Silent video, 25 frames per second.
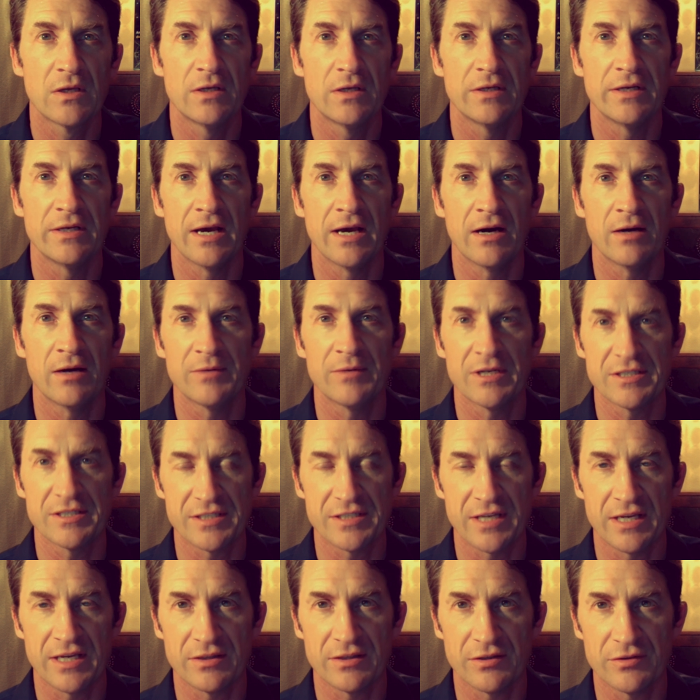Now, I'm not
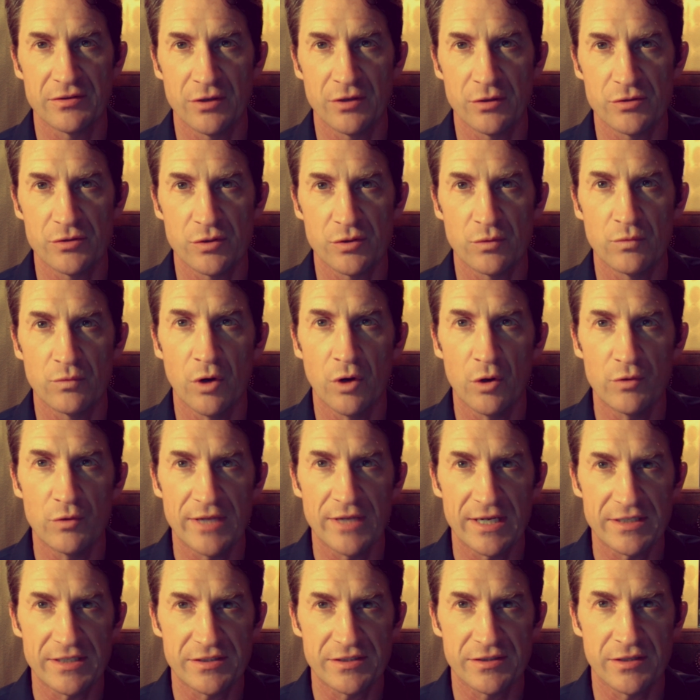saying that those who wrote
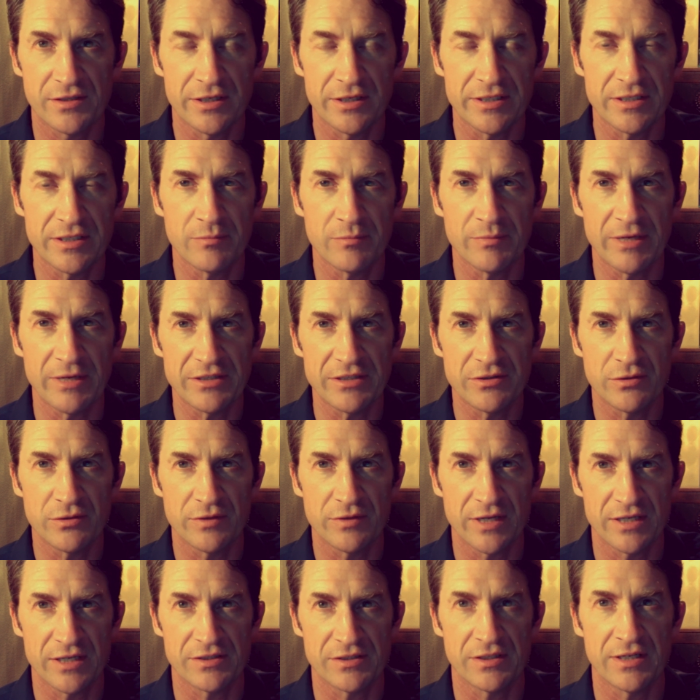that study in May
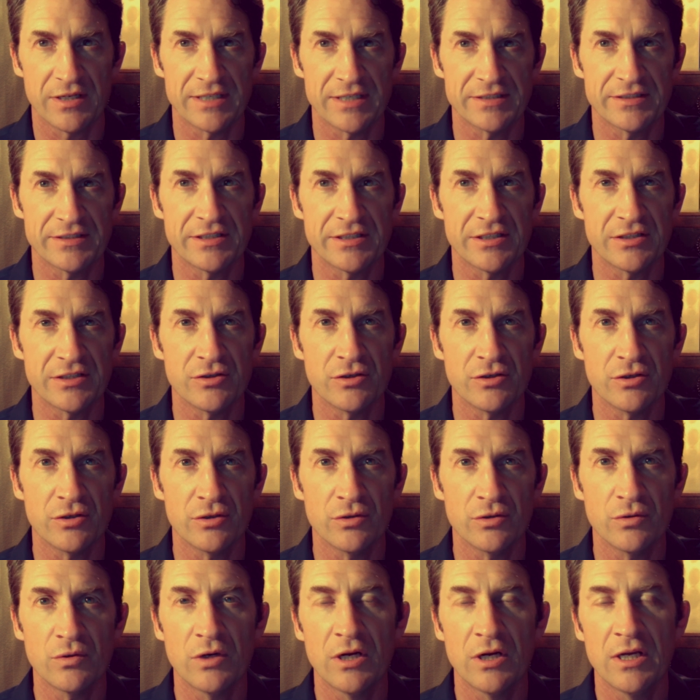2019
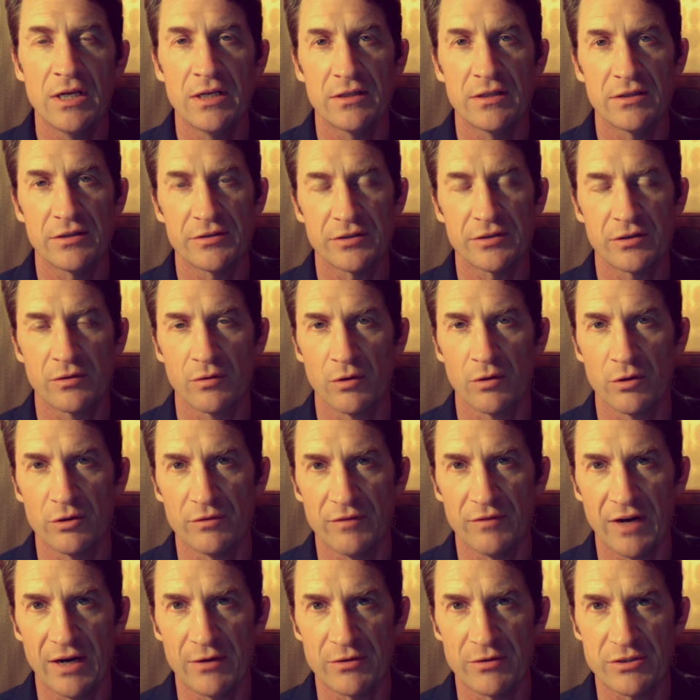knew that the
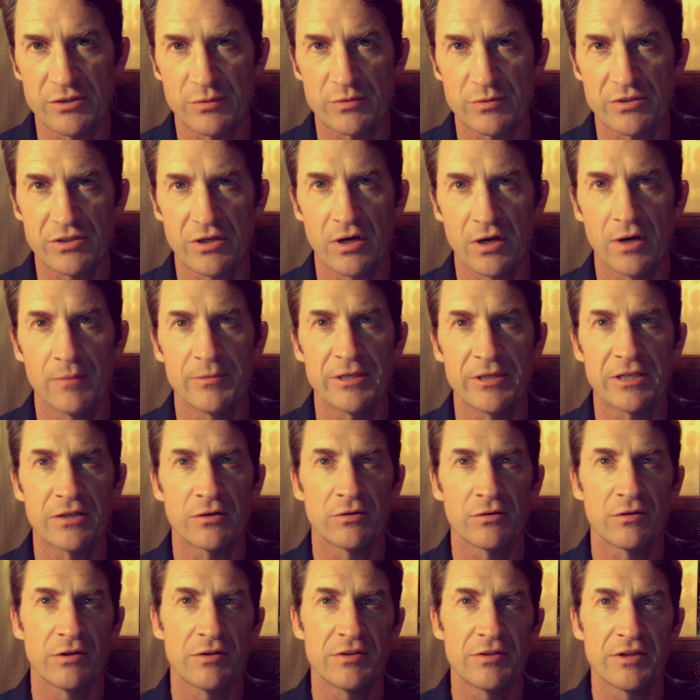coronavirus was coming
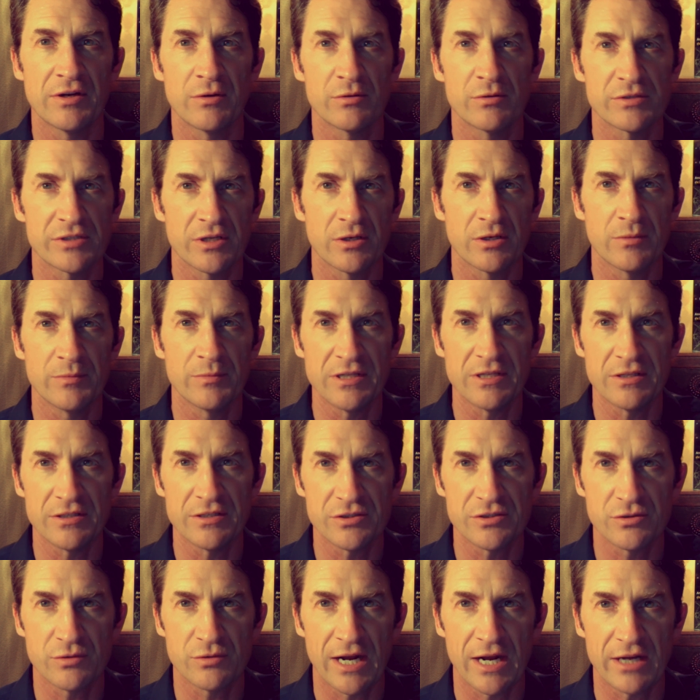or that there was going to be
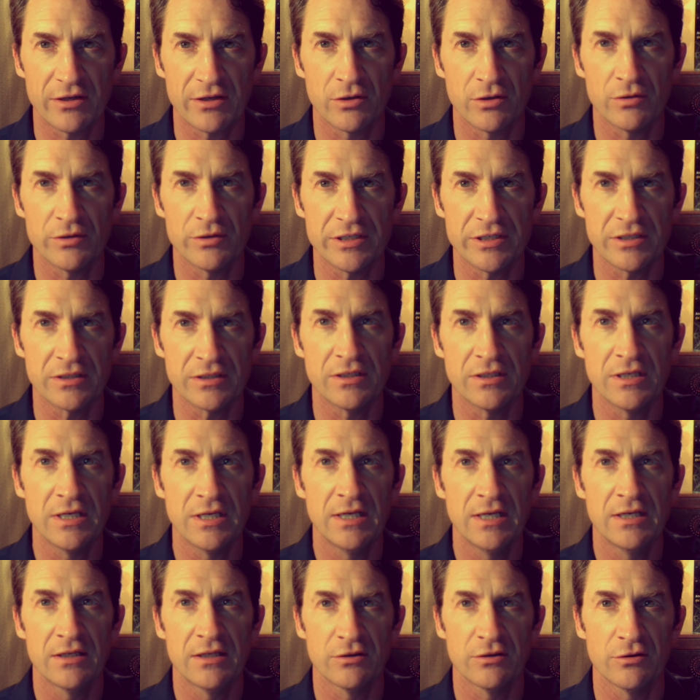this draconian
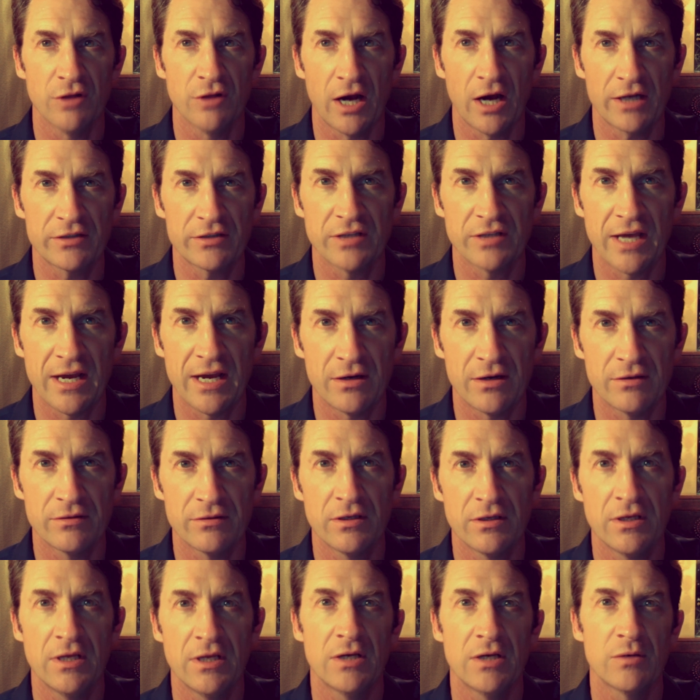
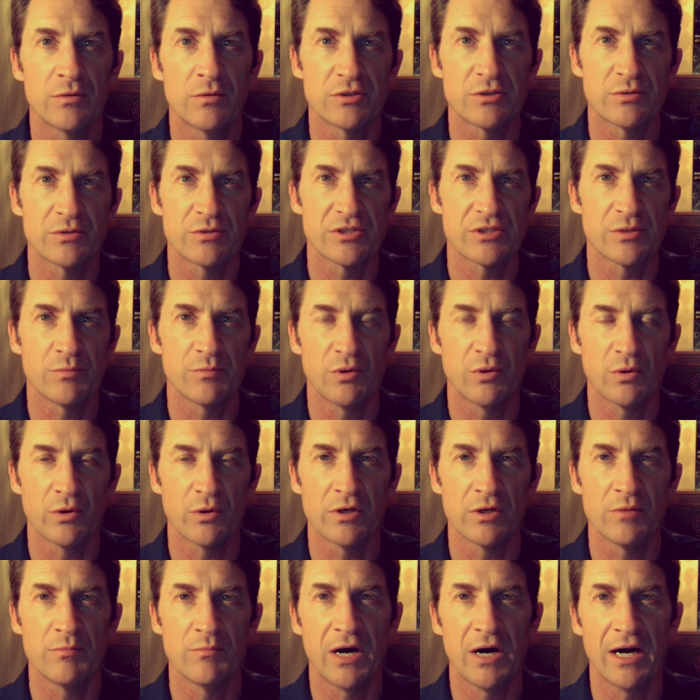lockdown, which was
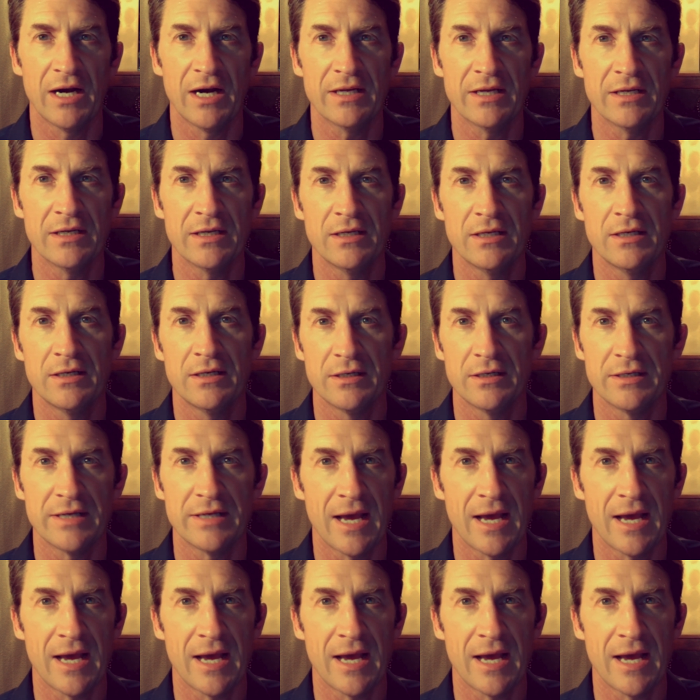supported by an